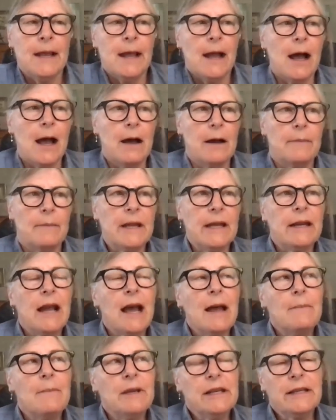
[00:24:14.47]
And
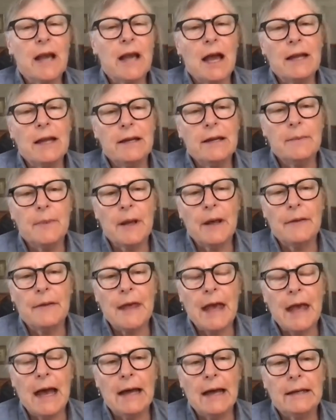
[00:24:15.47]
I'm excited about
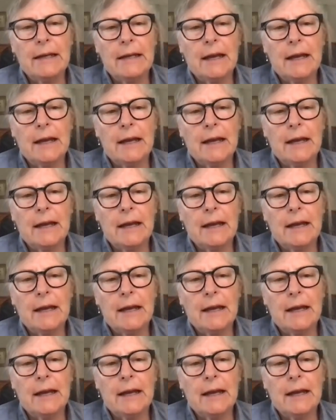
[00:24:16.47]
that.